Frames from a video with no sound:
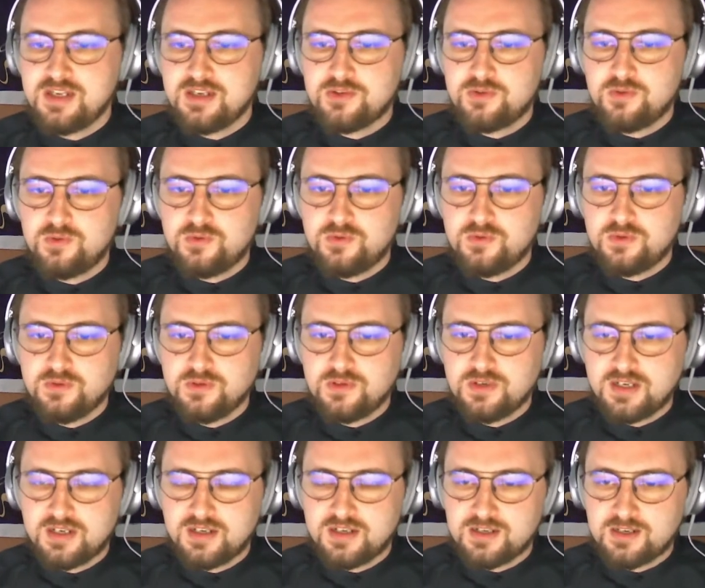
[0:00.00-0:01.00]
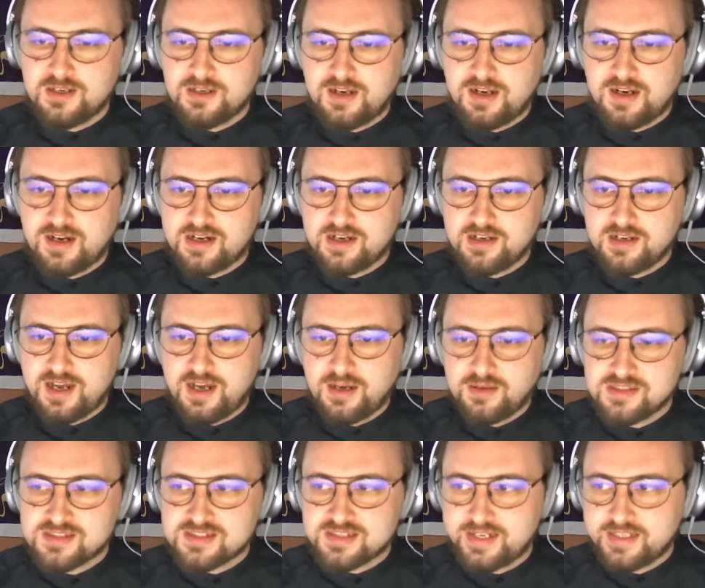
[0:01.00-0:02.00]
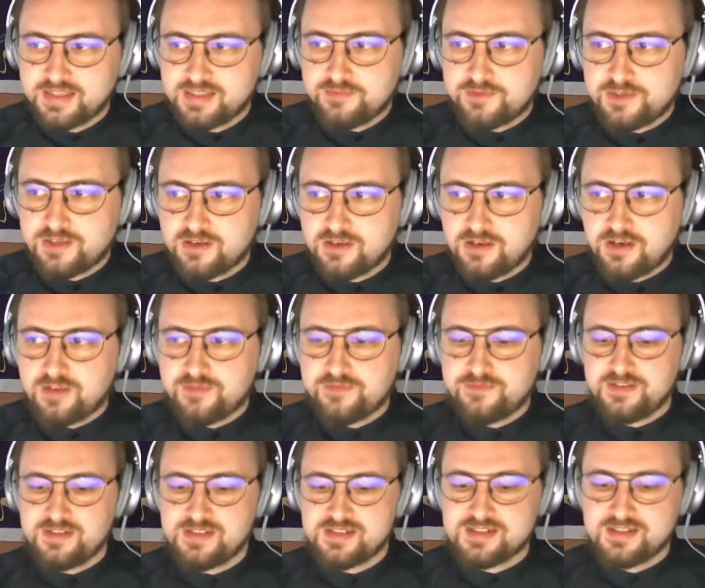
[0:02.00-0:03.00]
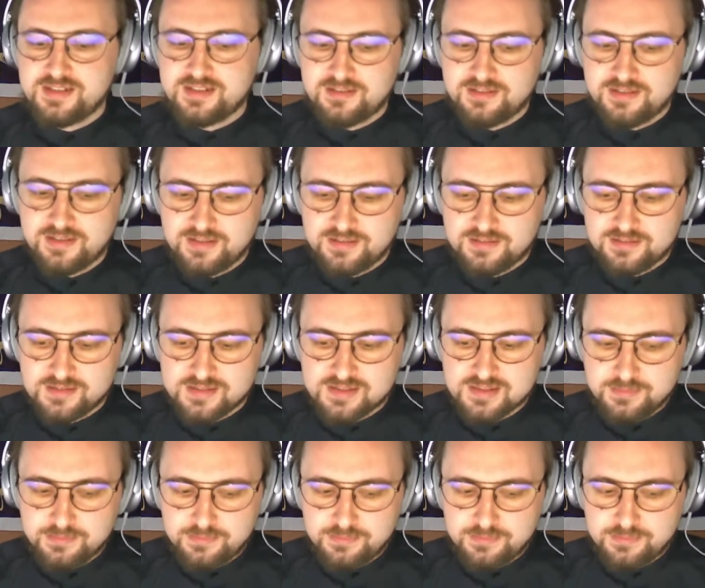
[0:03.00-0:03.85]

who are outside of our office and